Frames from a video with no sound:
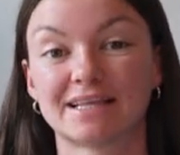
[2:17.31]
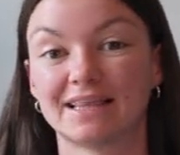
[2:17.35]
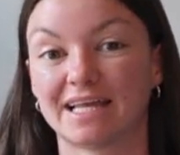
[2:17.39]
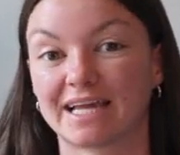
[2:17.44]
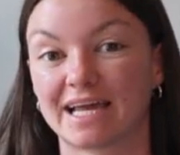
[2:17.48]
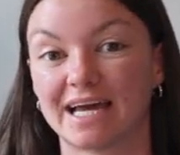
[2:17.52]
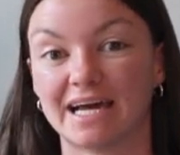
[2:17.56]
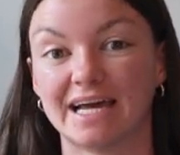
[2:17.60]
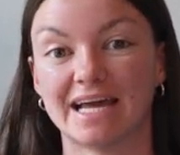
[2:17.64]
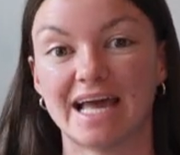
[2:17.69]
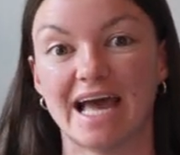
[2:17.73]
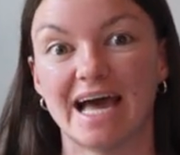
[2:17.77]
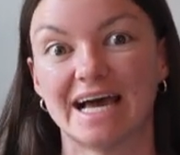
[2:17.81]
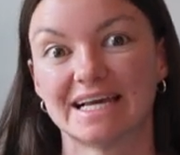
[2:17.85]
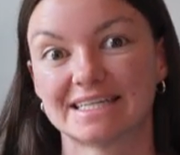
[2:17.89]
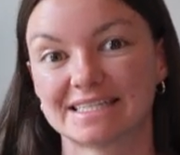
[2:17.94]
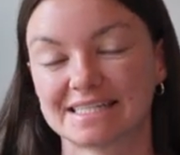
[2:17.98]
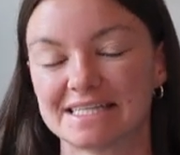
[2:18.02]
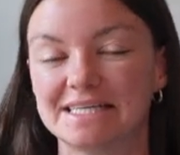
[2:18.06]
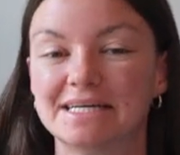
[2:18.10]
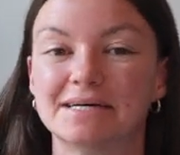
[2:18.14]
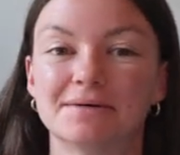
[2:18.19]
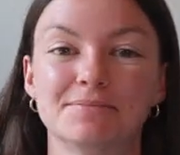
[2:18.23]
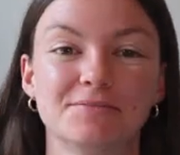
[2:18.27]
Like I asked
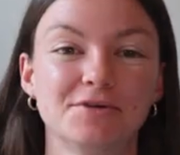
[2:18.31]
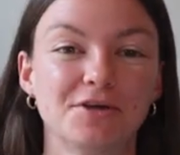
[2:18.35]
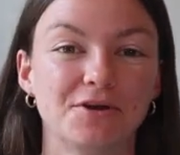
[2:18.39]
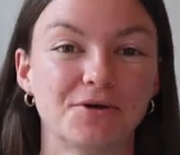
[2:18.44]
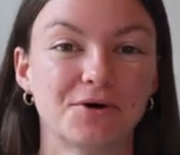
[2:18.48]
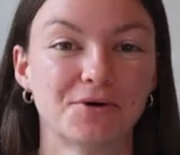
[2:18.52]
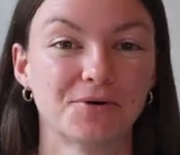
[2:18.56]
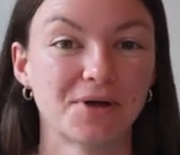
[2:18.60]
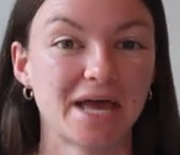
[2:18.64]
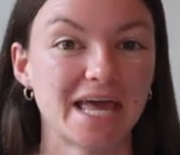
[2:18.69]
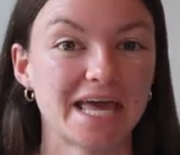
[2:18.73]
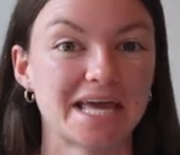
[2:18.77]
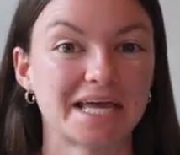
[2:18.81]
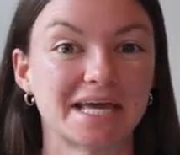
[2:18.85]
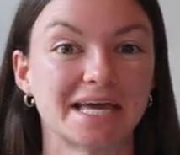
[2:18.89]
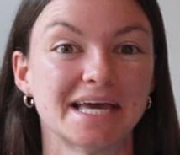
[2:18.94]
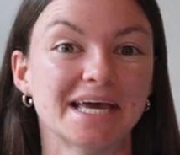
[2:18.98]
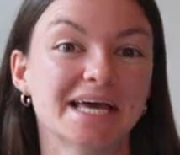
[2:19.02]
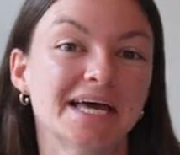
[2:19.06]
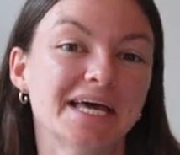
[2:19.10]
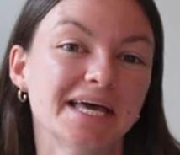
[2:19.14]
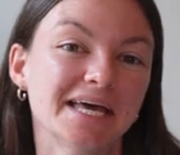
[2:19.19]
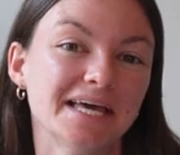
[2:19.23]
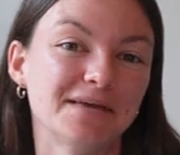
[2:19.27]
them, hey,
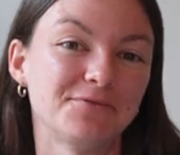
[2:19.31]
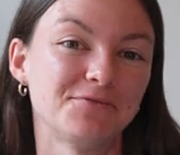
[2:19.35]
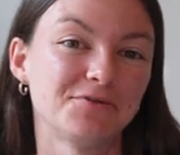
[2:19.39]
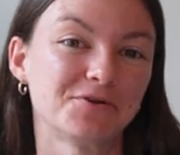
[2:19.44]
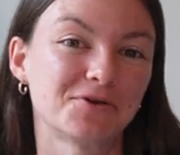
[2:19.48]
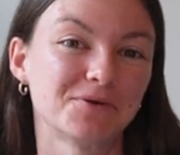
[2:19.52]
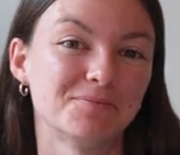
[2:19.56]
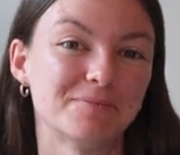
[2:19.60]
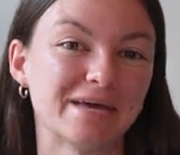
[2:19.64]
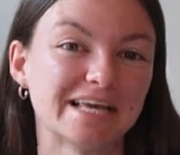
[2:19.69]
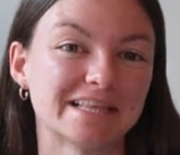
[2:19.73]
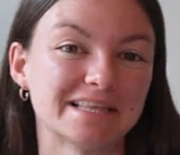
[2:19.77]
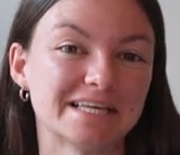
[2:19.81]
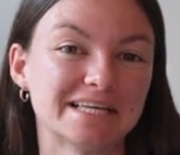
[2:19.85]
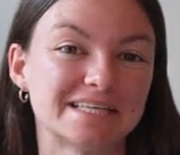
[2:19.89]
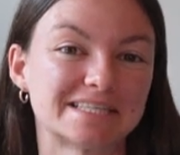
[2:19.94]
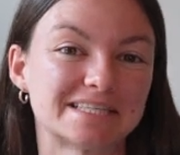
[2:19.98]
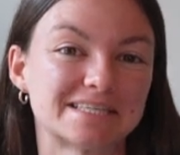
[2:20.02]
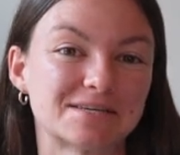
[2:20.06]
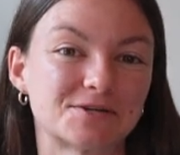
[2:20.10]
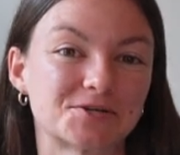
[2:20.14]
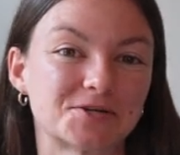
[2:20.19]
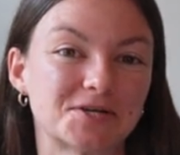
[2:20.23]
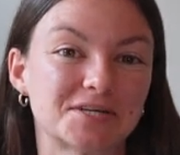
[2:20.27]
if you could make the
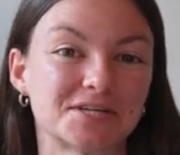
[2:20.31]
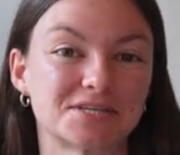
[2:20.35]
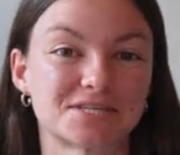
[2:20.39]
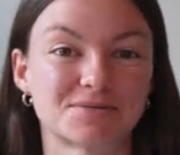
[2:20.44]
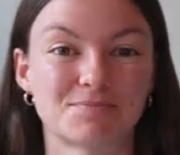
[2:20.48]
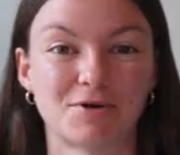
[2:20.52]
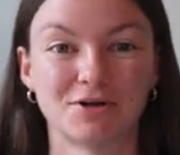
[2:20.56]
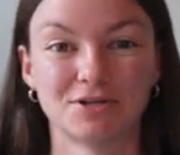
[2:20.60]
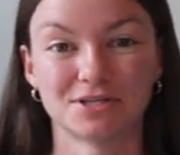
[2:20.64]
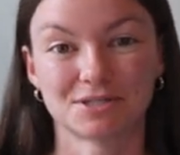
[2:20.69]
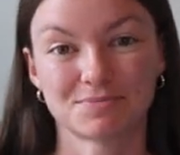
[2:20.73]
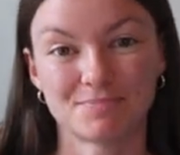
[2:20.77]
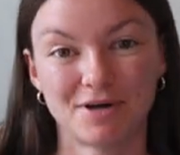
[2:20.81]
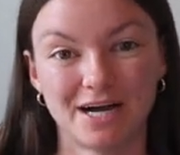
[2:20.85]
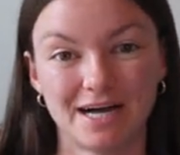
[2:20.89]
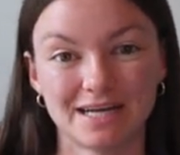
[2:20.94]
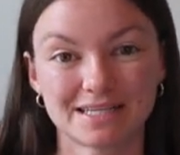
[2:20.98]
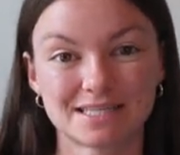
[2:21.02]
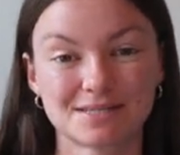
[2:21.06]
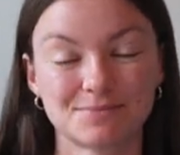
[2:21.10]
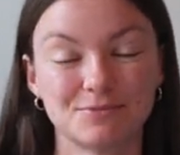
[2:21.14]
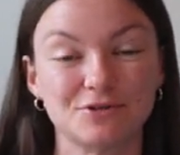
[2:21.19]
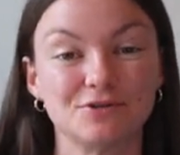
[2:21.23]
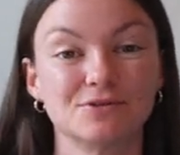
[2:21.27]
incision as small as
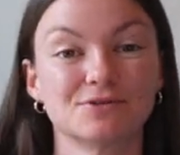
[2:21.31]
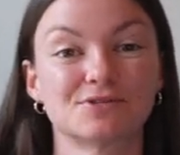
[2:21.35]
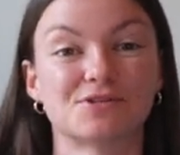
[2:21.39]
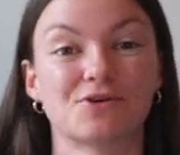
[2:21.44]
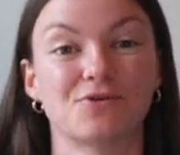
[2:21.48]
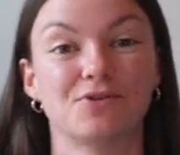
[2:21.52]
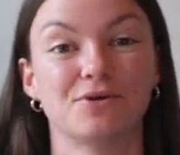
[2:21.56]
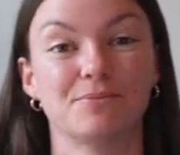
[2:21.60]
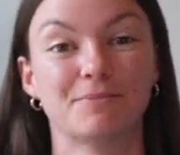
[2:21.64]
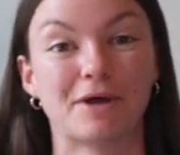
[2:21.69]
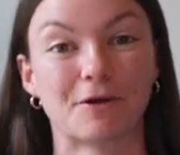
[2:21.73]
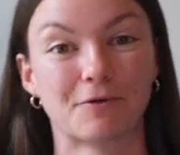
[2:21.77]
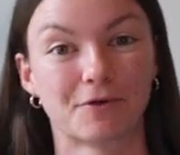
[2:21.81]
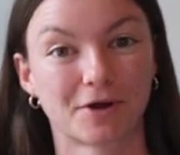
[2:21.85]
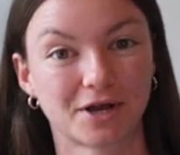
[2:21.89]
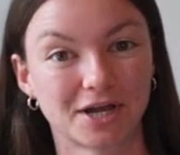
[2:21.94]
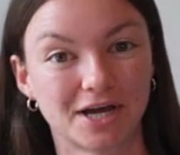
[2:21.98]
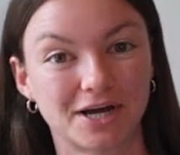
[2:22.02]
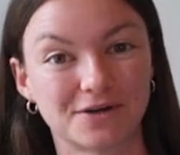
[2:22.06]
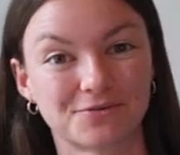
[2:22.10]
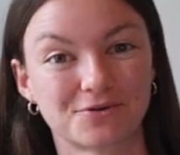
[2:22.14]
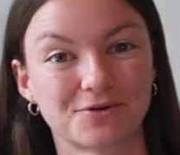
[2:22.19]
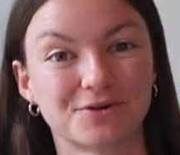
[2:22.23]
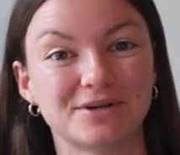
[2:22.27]
possible so that my
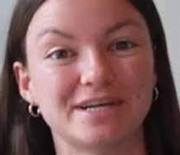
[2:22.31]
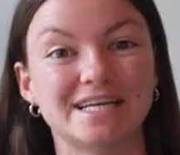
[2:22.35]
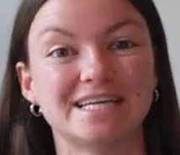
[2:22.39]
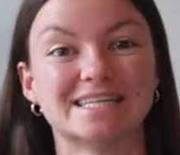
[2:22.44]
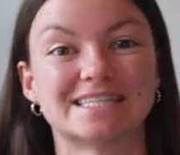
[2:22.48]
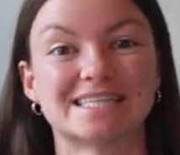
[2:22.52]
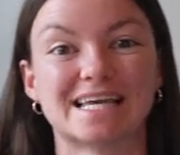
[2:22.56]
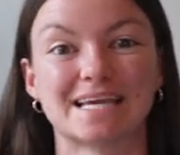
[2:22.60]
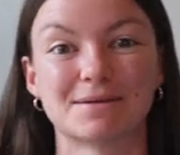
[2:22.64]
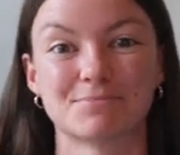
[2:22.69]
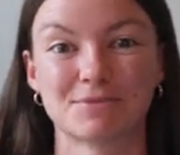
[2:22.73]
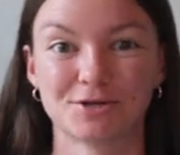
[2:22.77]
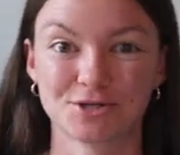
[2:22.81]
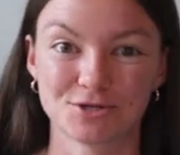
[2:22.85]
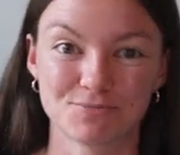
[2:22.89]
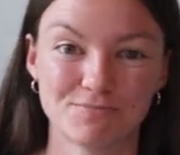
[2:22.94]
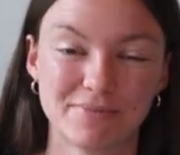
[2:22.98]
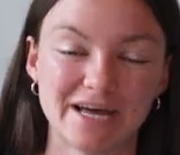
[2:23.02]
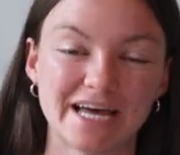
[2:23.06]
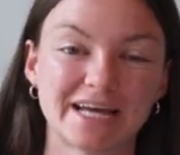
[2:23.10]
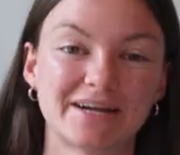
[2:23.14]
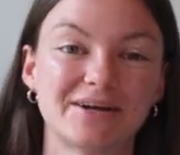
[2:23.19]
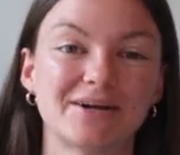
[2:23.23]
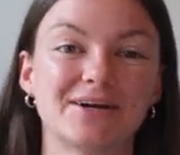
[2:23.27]
recovery is like much
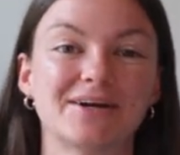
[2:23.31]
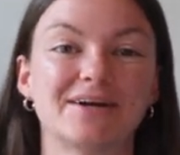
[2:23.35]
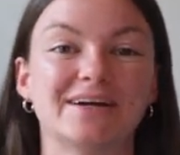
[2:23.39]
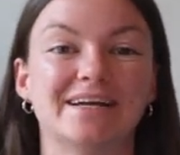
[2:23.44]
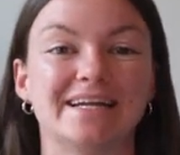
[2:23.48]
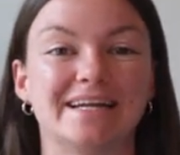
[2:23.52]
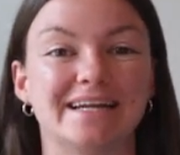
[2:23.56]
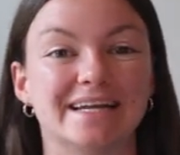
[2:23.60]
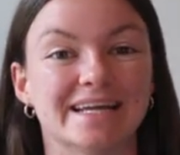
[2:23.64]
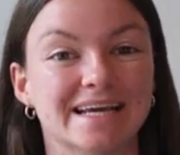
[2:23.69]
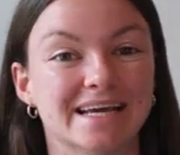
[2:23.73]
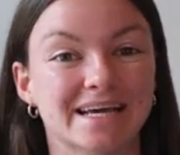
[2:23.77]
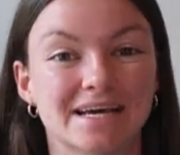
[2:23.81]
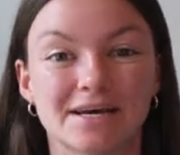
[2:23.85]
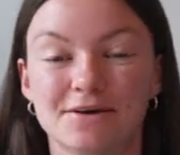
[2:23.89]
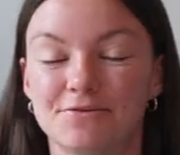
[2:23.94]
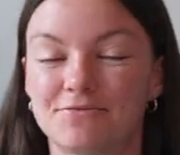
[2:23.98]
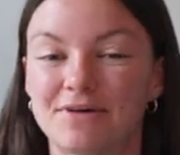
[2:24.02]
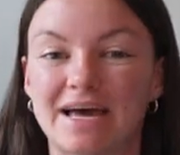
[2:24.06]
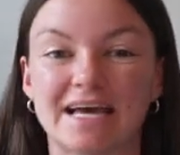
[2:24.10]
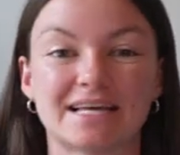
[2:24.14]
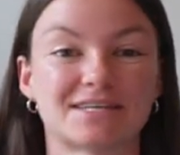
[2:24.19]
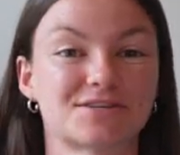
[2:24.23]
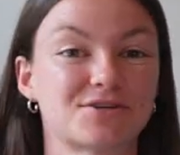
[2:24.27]
better and
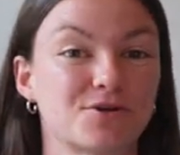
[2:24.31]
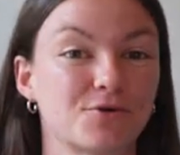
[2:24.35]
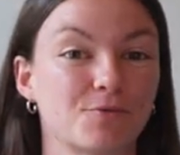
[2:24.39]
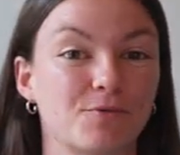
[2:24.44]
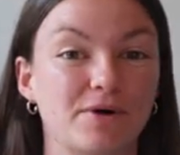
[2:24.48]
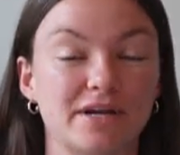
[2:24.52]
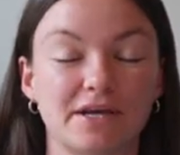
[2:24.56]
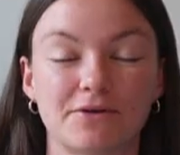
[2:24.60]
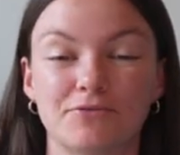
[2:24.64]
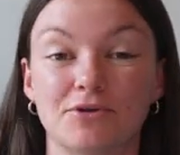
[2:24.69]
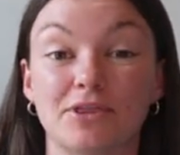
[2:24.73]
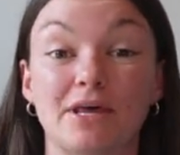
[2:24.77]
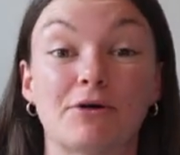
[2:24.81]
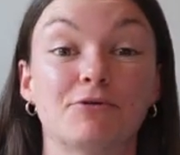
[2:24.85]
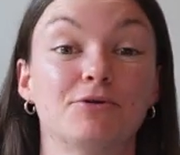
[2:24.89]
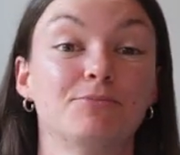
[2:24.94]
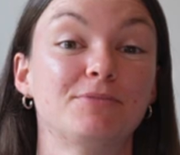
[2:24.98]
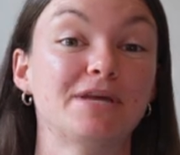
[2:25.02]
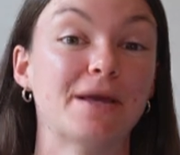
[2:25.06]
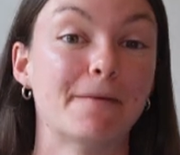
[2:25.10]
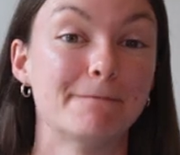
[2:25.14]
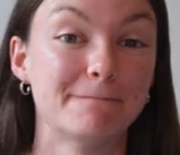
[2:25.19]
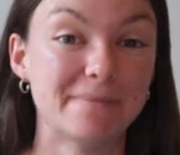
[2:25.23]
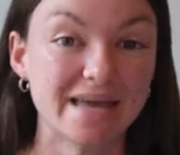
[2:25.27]
faster, whatever, that would
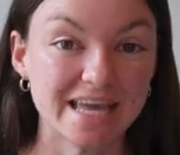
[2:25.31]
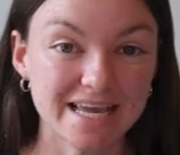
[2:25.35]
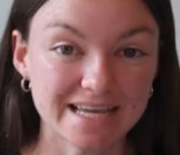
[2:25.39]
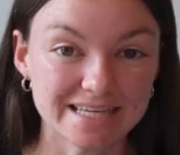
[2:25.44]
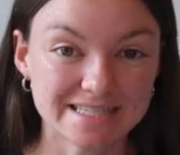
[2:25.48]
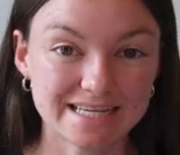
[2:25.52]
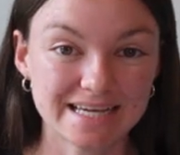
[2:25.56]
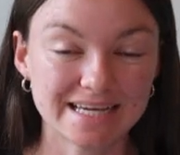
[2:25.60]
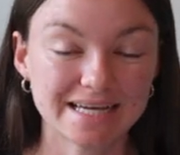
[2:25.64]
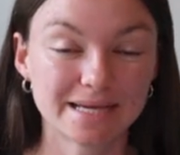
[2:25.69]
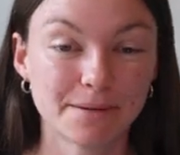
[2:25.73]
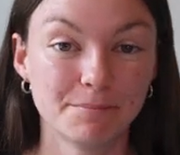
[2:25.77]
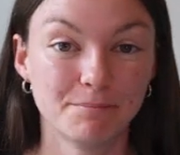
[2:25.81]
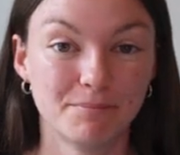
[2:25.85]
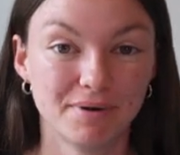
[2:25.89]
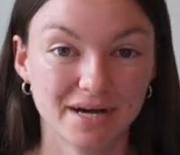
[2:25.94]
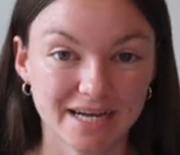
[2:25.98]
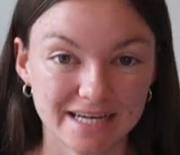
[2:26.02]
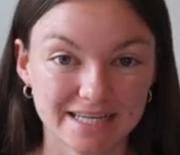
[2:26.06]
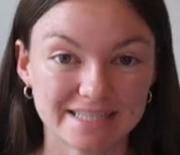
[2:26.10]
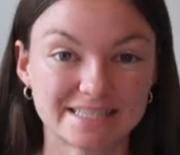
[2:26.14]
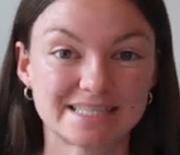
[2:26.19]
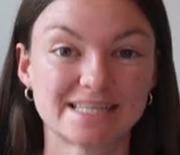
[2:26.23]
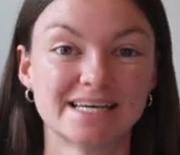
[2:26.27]
be amazing,
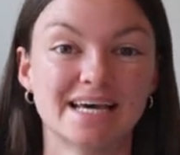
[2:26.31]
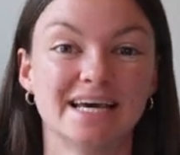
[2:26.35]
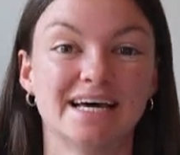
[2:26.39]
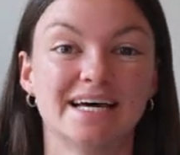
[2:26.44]
but